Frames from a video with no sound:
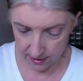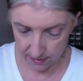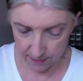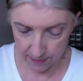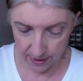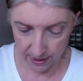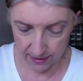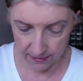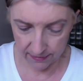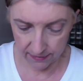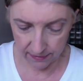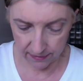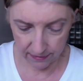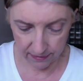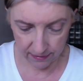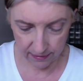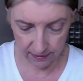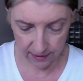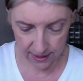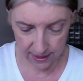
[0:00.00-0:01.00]
But
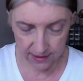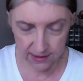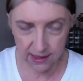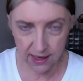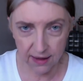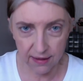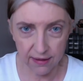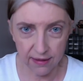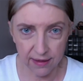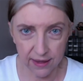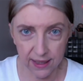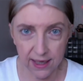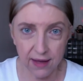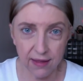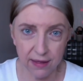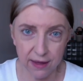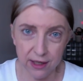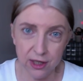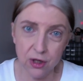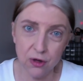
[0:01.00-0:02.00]
these are,
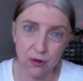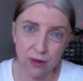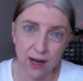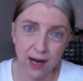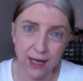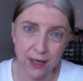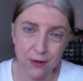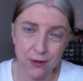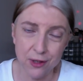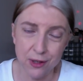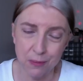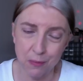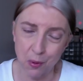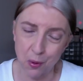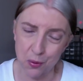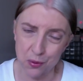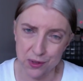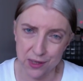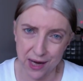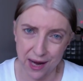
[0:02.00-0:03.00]
the 2 that I use the
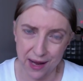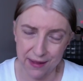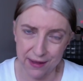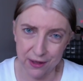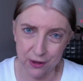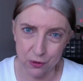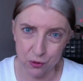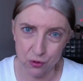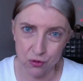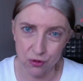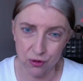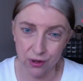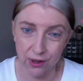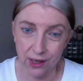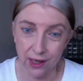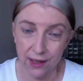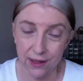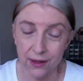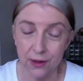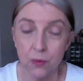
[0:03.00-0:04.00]
most are the neutral
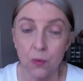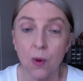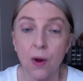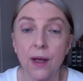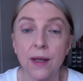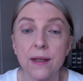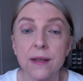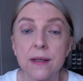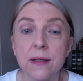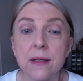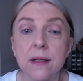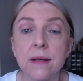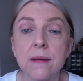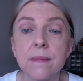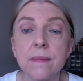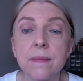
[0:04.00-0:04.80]
colored ones.